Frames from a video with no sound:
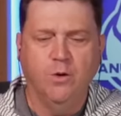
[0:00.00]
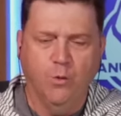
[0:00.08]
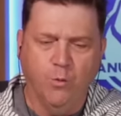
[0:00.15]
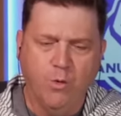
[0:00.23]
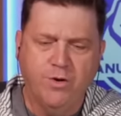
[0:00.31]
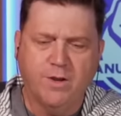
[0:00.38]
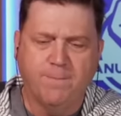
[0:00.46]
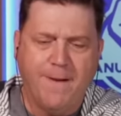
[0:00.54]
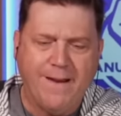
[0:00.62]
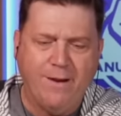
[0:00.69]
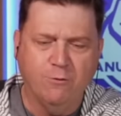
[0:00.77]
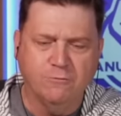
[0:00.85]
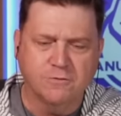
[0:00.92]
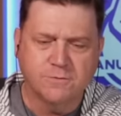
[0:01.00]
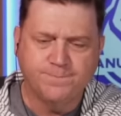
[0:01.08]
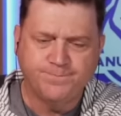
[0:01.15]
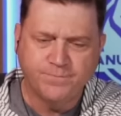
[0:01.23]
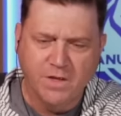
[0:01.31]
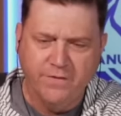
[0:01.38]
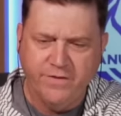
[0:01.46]
Hronek, Myers,
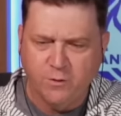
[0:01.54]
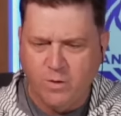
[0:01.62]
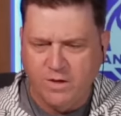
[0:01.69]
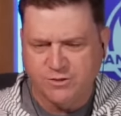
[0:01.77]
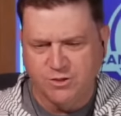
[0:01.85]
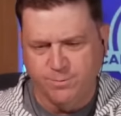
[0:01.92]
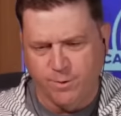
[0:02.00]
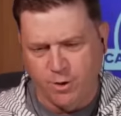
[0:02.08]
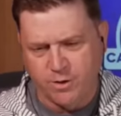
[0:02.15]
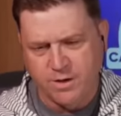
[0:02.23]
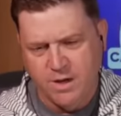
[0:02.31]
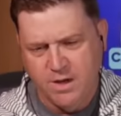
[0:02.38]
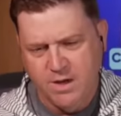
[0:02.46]
and then question mark.